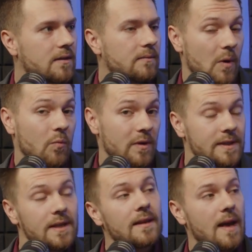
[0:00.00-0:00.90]
But we're
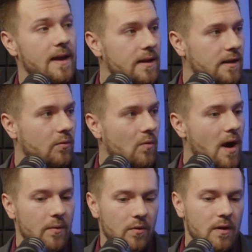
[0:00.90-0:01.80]
seeing that here. Why?
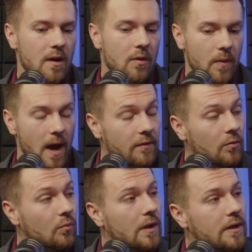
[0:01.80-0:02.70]
Well, we have a
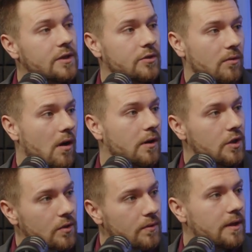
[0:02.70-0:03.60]
really strong,
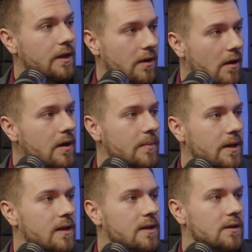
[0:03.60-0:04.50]
unique economy.
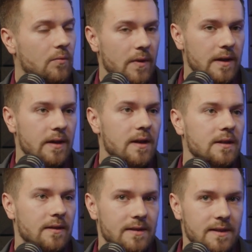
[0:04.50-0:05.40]
When,
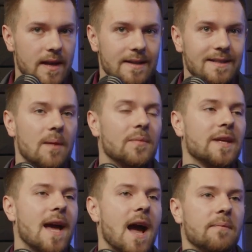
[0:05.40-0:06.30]
let's say, something
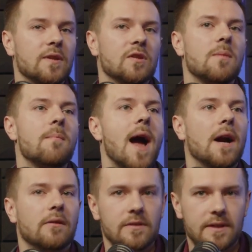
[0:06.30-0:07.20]
happens on a
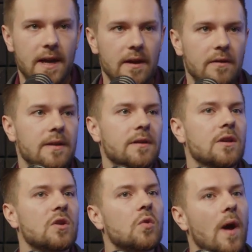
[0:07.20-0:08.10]
macro scale and the
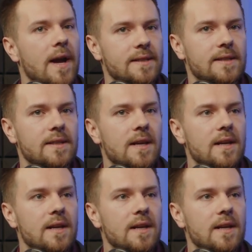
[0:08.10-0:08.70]
U S,